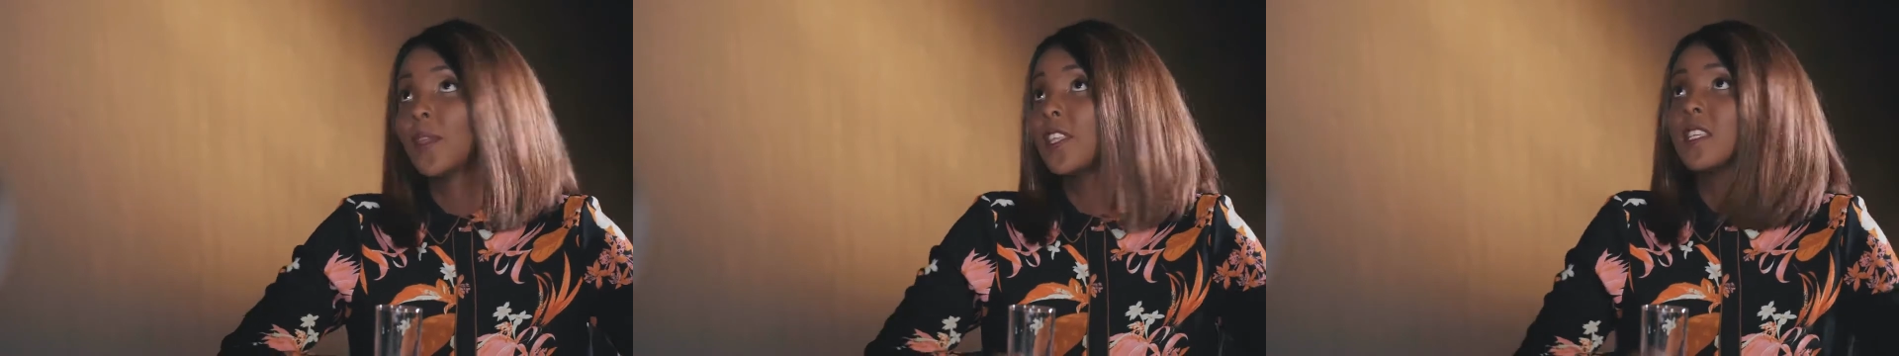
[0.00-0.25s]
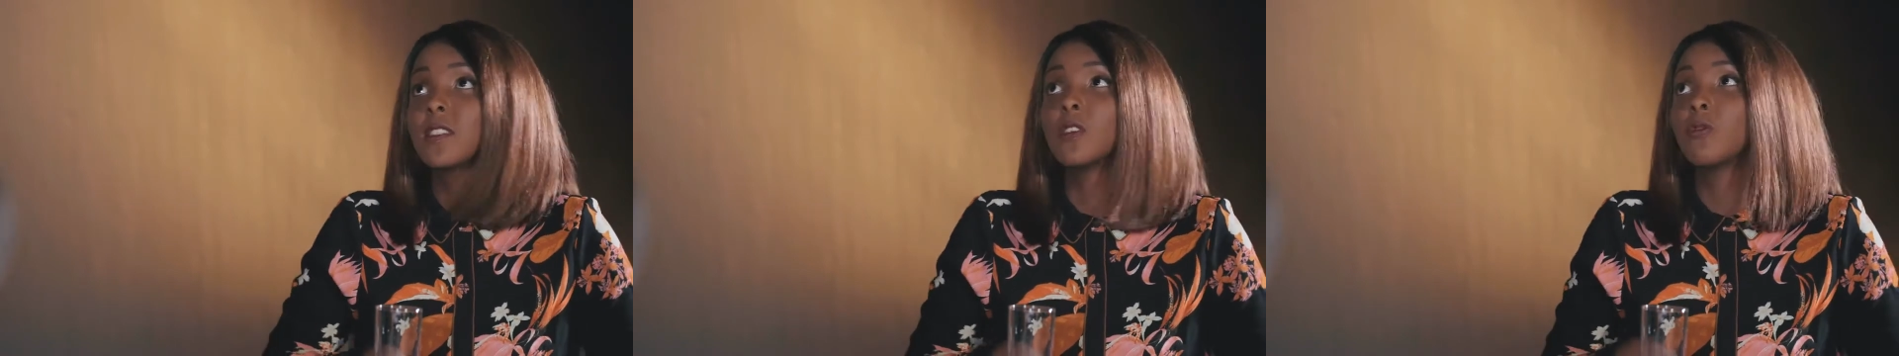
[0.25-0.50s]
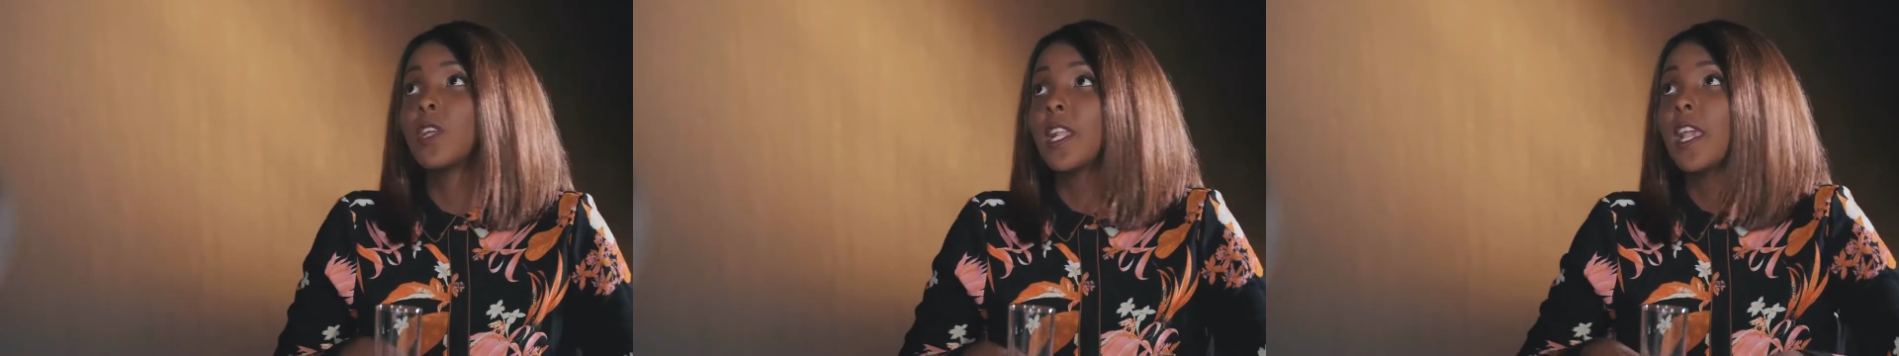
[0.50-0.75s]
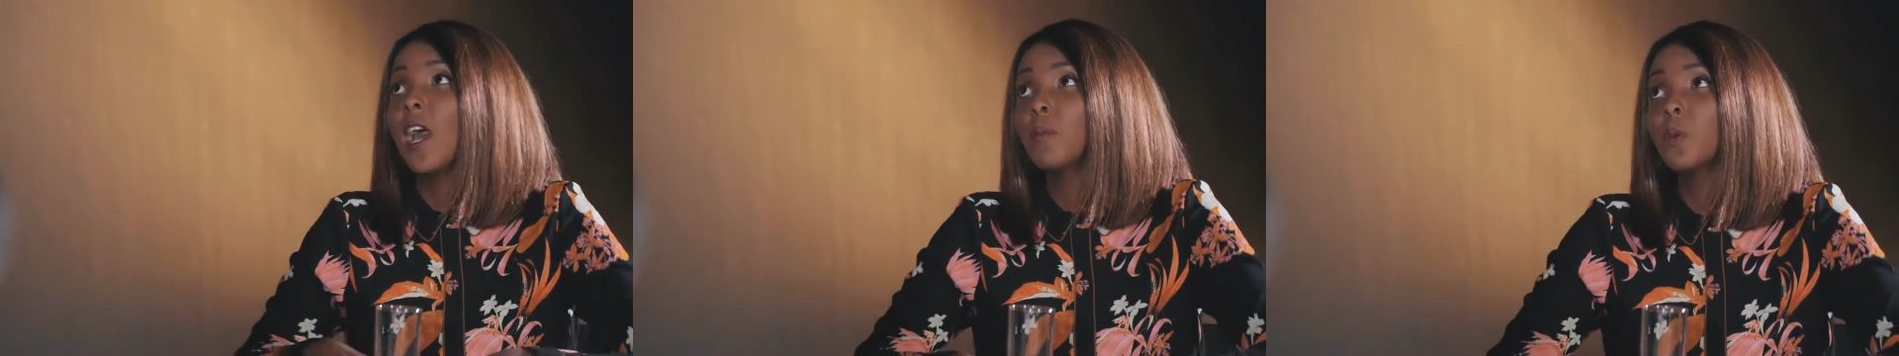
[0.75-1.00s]
But there's still
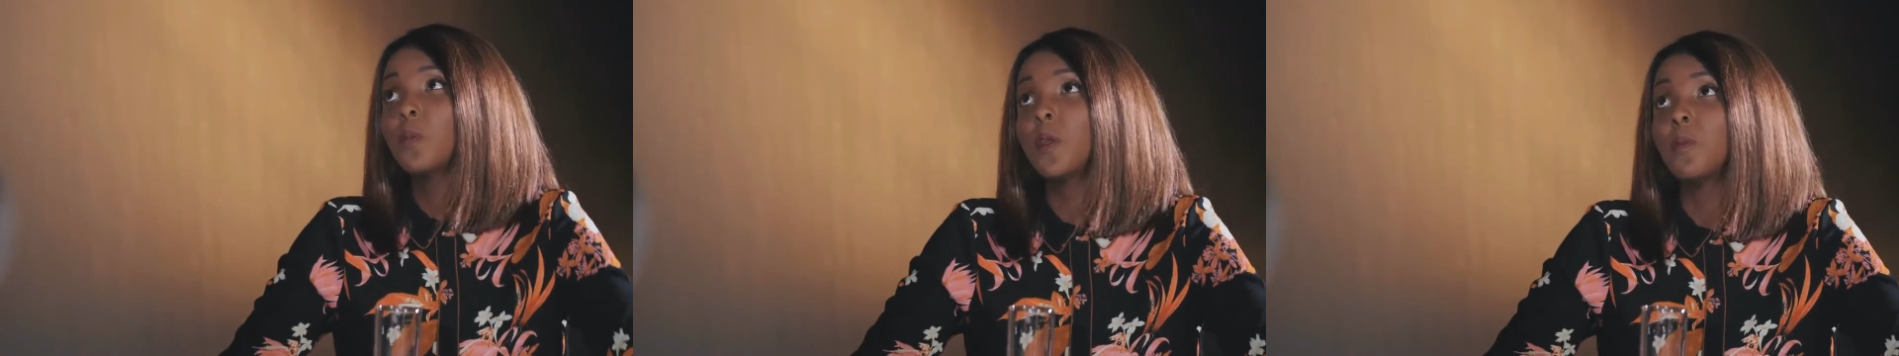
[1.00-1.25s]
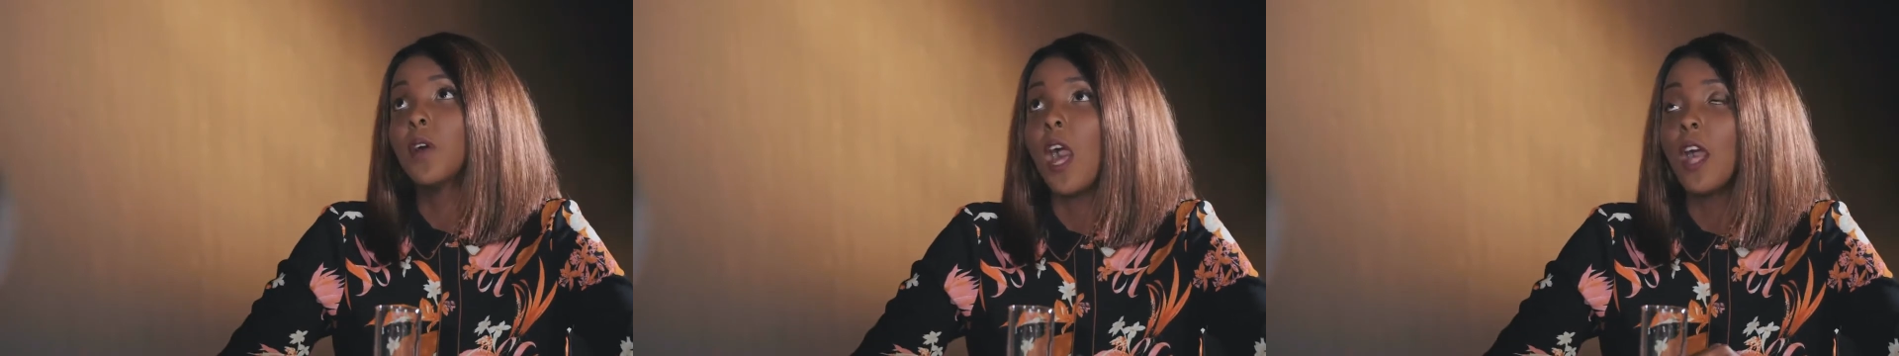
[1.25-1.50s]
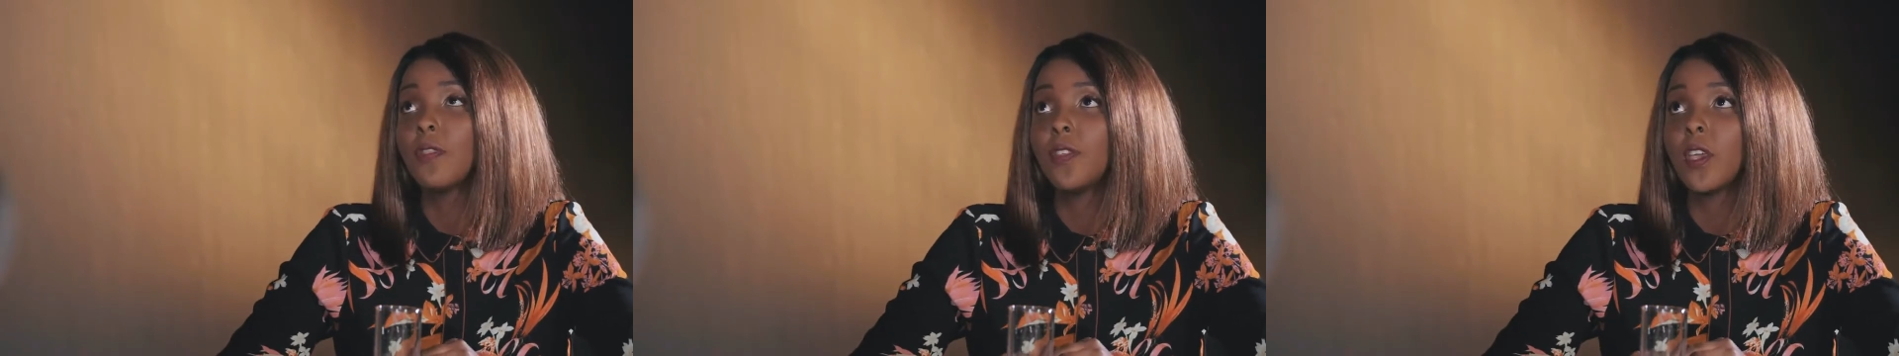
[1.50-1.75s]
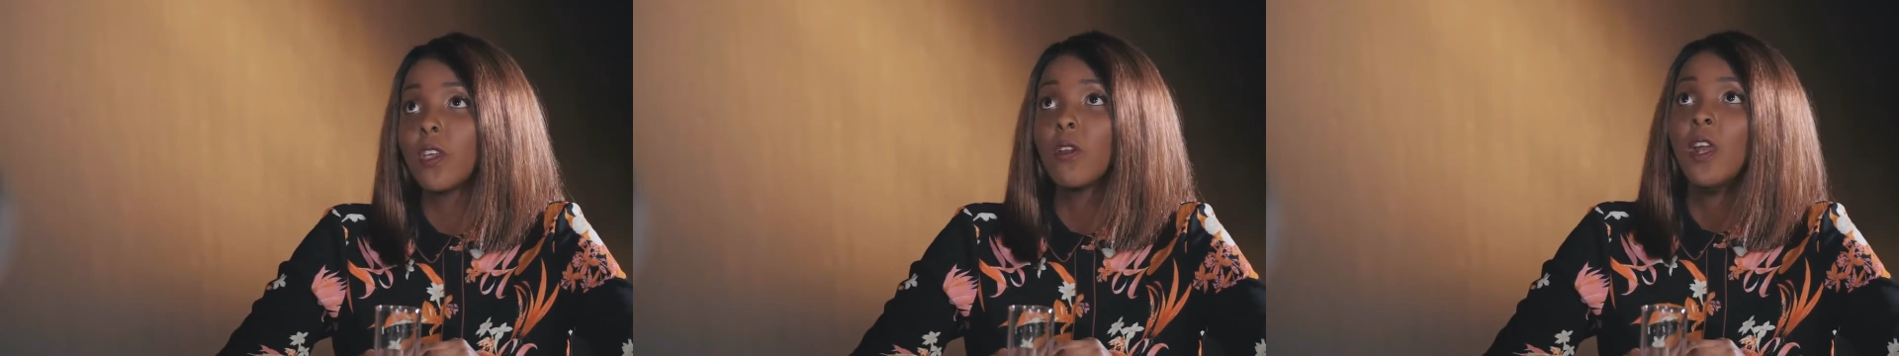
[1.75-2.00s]
really humble people out
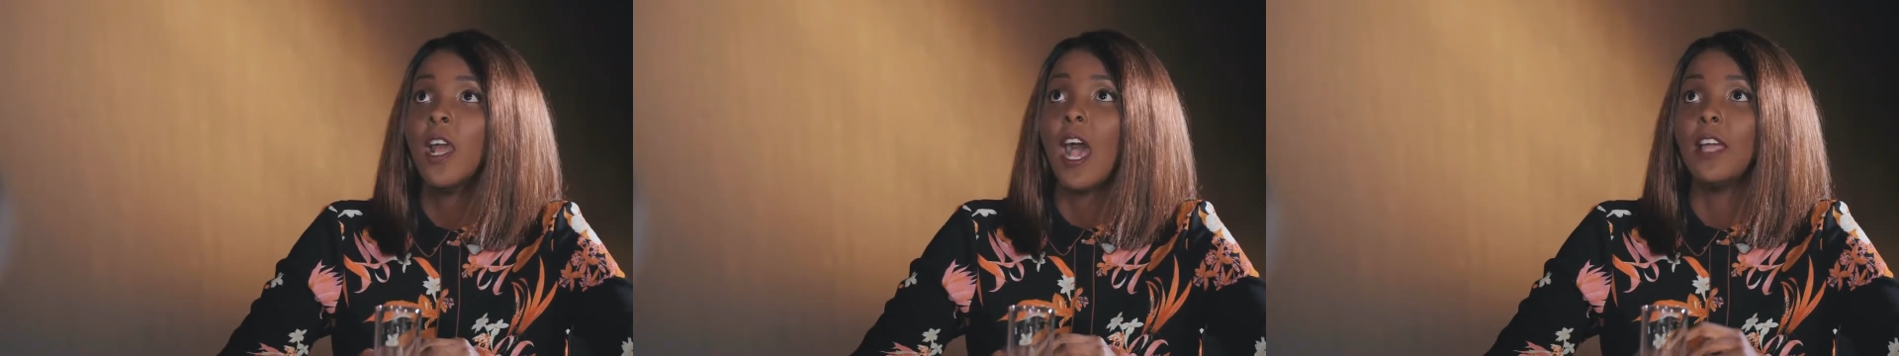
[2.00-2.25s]
there.